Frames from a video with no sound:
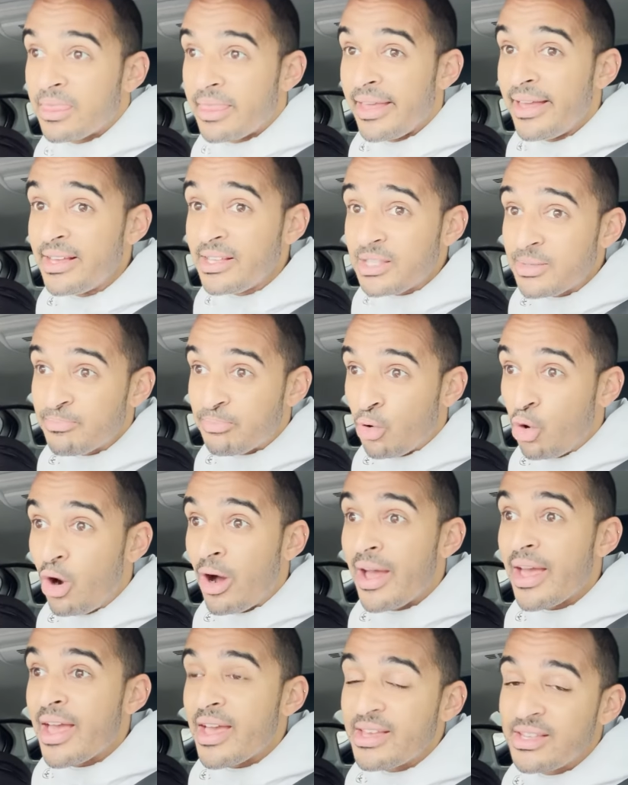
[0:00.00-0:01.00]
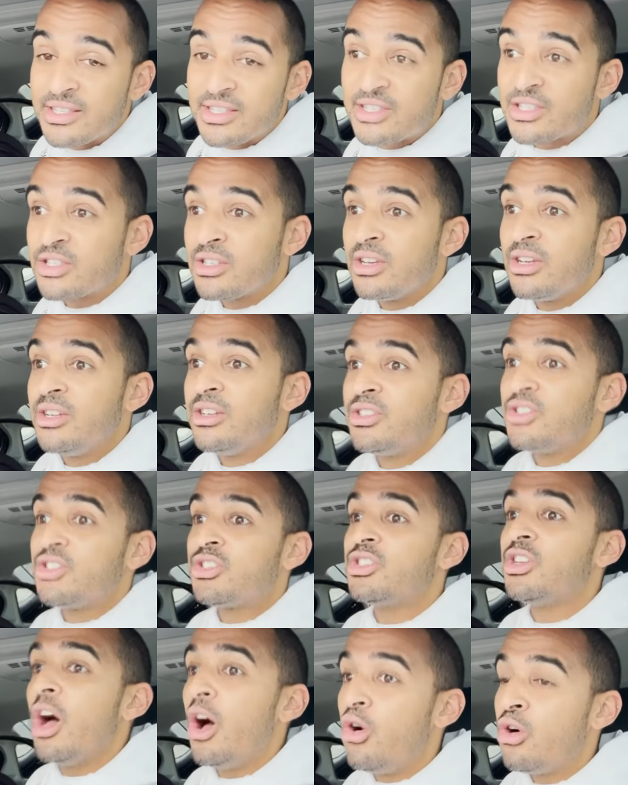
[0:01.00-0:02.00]
This boy is
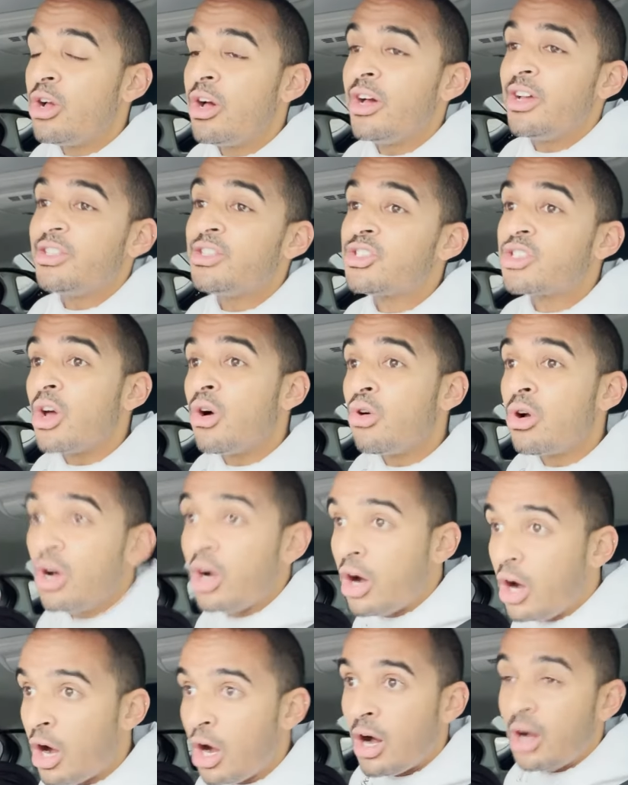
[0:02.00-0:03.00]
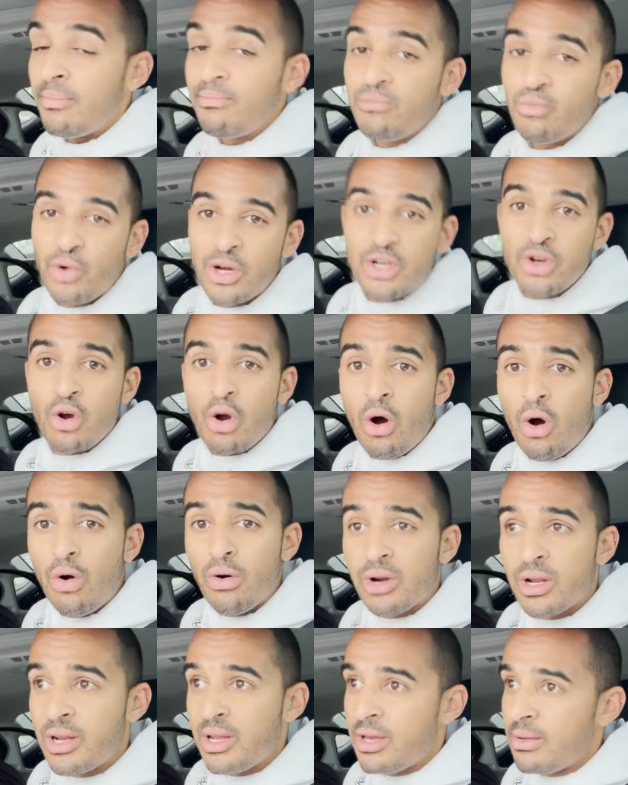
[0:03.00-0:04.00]
so good, so calm when you're
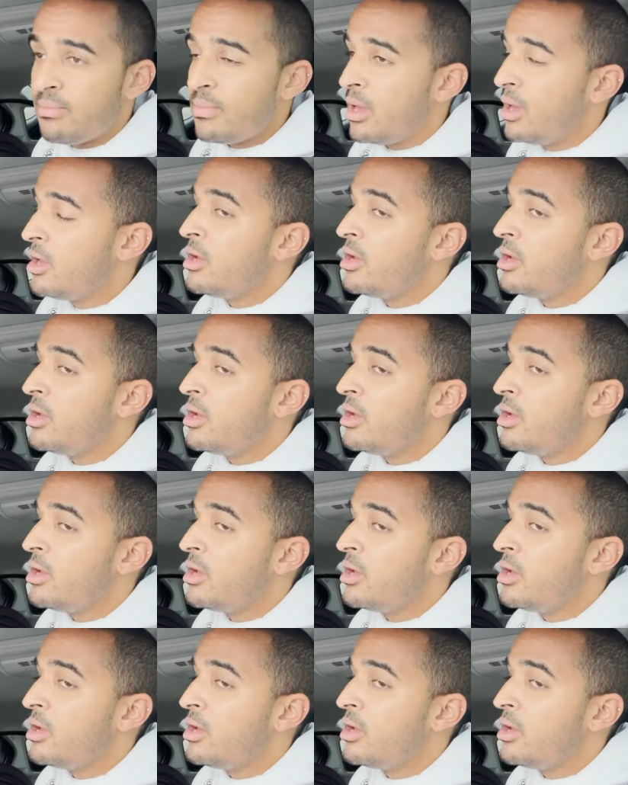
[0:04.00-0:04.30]
holding him,